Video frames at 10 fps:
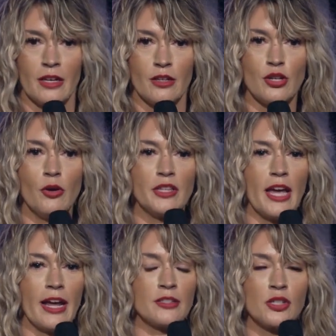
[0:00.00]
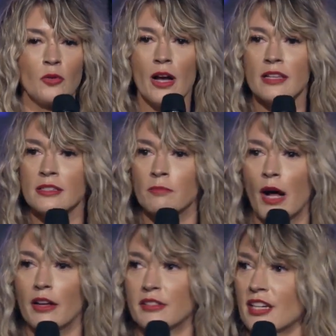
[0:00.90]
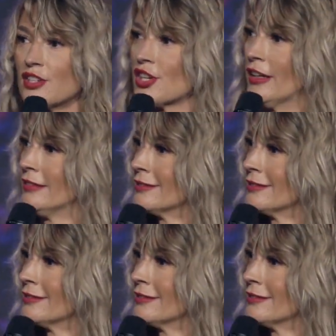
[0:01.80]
You know what the answer was? Politician.